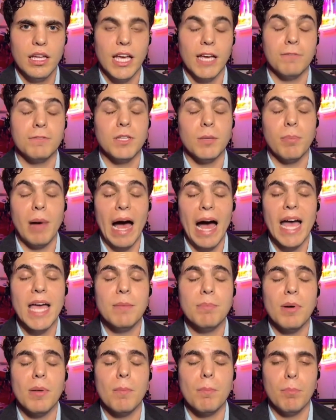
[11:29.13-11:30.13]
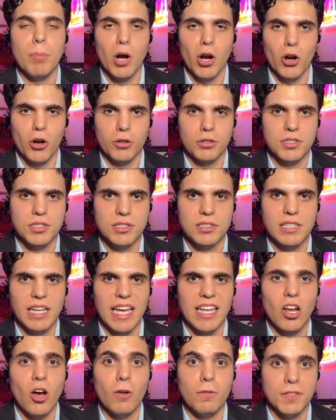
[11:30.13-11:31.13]
If the pipe
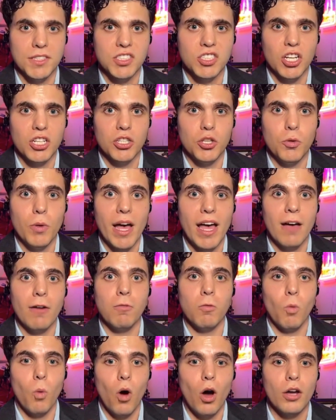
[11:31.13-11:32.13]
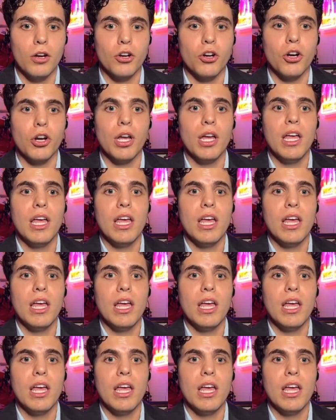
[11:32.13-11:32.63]
bursts and all of a sudden you have water